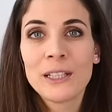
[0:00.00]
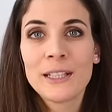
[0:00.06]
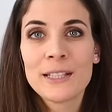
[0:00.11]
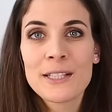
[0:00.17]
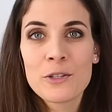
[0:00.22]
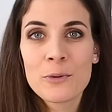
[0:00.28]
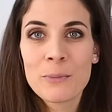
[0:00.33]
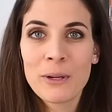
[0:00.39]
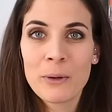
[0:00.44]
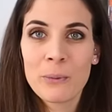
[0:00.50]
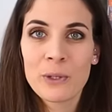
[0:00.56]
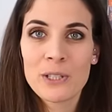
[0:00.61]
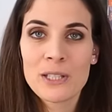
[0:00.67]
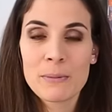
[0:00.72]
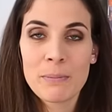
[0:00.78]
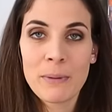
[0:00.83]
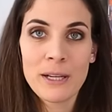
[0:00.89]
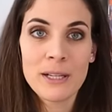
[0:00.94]
a little bit with
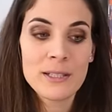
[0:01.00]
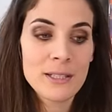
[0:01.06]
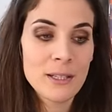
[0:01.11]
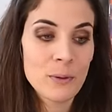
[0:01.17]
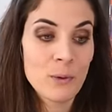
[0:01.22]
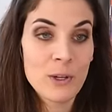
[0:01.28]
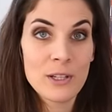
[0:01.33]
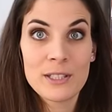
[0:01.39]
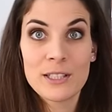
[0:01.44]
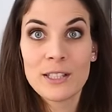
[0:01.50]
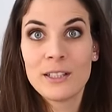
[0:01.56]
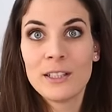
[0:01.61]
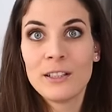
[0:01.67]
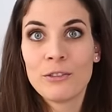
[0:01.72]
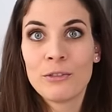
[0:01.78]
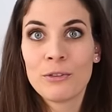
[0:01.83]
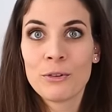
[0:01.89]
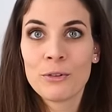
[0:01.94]
space, the ones that
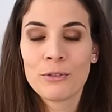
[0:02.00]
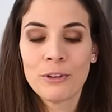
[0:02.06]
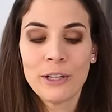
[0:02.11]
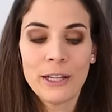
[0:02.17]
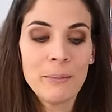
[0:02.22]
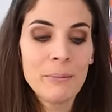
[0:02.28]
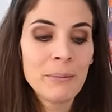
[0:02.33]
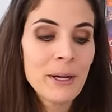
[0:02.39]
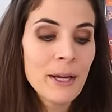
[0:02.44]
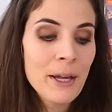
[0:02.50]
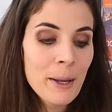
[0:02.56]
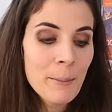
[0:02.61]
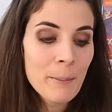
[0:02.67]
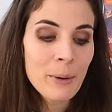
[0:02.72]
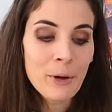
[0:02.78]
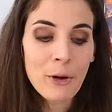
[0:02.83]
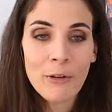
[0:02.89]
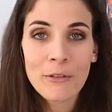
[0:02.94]
did full flip.
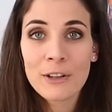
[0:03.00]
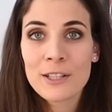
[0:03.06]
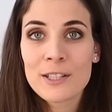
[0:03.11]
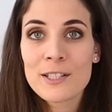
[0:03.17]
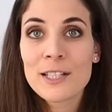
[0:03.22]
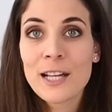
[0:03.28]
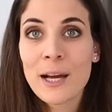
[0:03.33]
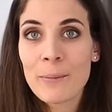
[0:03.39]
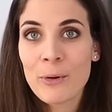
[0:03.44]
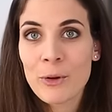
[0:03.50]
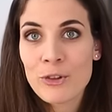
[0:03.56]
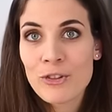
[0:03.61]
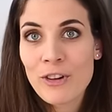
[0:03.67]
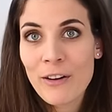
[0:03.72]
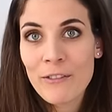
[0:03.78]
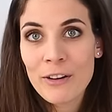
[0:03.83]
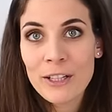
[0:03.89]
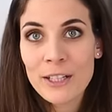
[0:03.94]
But obviously I'm not
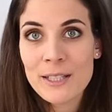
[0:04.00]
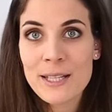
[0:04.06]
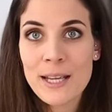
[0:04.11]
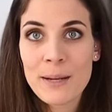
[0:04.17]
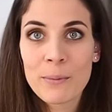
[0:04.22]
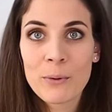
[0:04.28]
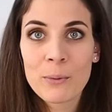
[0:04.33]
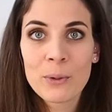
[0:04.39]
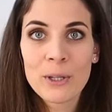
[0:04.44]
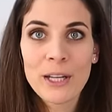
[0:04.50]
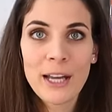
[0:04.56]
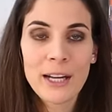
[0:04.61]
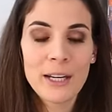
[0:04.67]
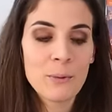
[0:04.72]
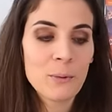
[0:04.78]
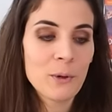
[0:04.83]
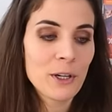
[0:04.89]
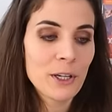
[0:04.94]
sharing a table with
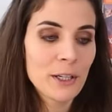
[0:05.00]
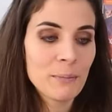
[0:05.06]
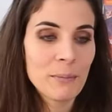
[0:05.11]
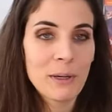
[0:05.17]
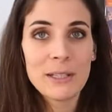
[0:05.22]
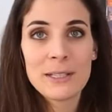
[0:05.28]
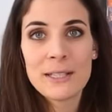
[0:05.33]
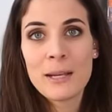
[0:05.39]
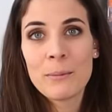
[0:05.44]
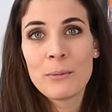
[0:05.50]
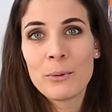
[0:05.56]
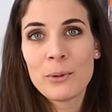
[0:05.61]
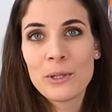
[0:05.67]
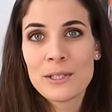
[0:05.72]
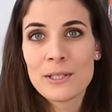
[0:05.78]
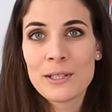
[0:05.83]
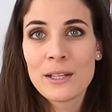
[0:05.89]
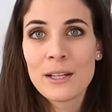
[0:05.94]
anyone and my table
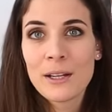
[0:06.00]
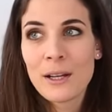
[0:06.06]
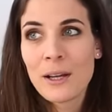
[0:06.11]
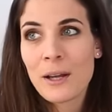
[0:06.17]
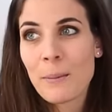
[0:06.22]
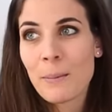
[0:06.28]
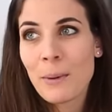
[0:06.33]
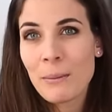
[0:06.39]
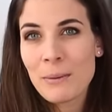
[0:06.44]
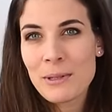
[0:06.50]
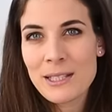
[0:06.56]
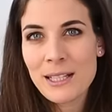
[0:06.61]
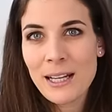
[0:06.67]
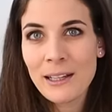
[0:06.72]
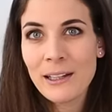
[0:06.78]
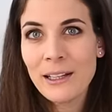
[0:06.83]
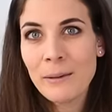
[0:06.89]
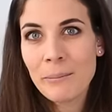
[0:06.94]
is maybe
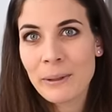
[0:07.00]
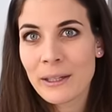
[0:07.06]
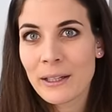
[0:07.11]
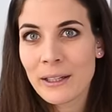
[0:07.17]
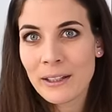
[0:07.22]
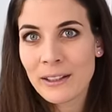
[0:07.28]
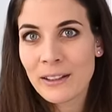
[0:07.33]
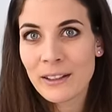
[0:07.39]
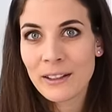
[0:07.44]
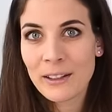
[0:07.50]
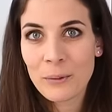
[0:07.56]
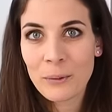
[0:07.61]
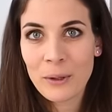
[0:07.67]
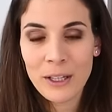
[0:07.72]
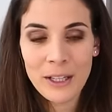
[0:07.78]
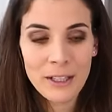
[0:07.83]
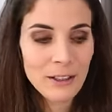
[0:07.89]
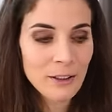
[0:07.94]
slightly bigger than the
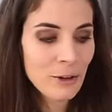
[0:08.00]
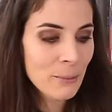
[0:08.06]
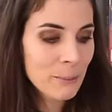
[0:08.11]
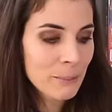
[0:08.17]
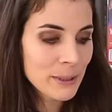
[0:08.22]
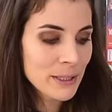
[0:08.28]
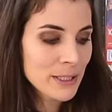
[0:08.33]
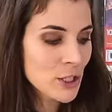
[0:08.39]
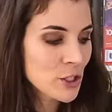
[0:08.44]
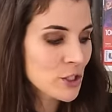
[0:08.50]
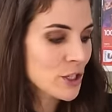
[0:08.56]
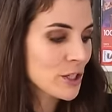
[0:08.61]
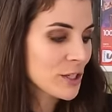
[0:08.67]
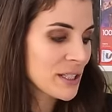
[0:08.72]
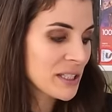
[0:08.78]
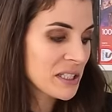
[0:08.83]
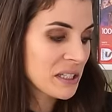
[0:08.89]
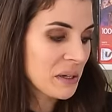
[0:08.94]
one at the
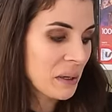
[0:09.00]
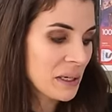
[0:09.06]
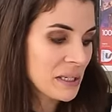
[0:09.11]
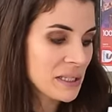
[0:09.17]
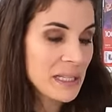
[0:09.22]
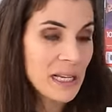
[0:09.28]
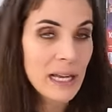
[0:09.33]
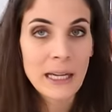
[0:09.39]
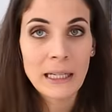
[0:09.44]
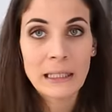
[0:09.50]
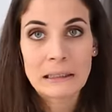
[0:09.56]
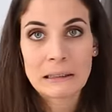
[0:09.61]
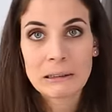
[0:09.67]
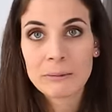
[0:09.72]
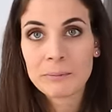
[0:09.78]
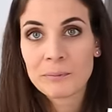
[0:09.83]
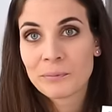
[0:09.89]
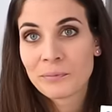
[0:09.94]
competition. So I was like,
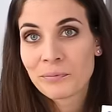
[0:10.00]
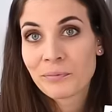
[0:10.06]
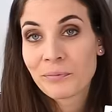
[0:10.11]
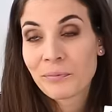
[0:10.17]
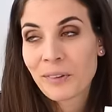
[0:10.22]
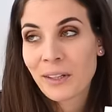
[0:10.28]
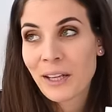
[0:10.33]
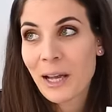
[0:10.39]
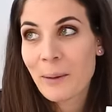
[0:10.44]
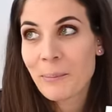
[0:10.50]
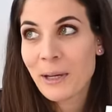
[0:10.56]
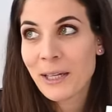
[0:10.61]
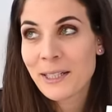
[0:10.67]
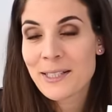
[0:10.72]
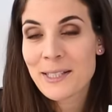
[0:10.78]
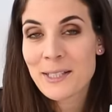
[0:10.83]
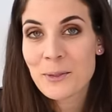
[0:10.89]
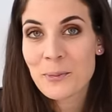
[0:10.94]
I
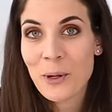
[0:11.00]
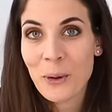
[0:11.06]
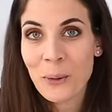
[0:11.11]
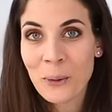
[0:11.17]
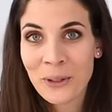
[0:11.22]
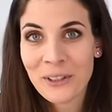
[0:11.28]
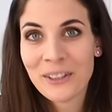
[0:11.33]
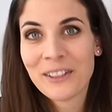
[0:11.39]
might as well,